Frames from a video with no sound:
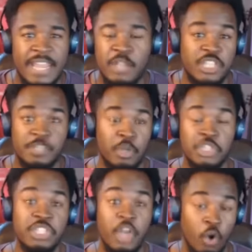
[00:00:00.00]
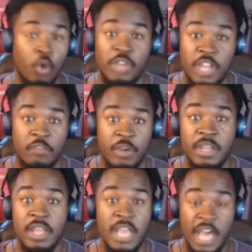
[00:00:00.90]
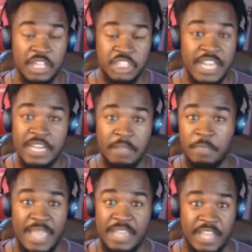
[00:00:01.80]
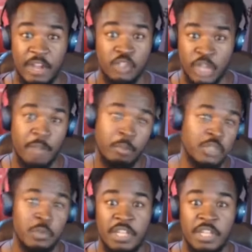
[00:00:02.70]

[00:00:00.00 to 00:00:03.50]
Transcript: They're just pushing a whole different agenda that they're trying to push.